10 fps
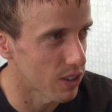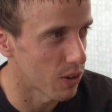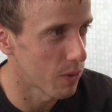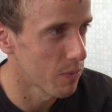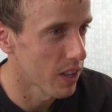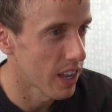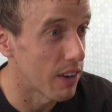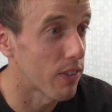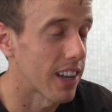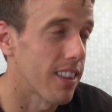So
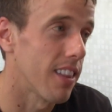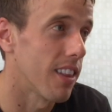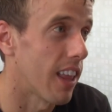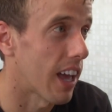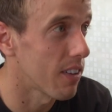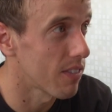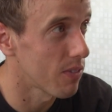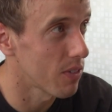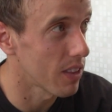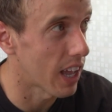in fact, that
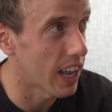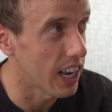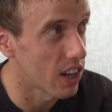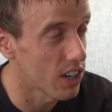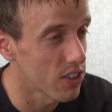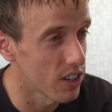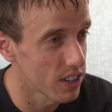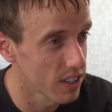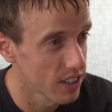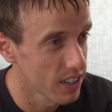800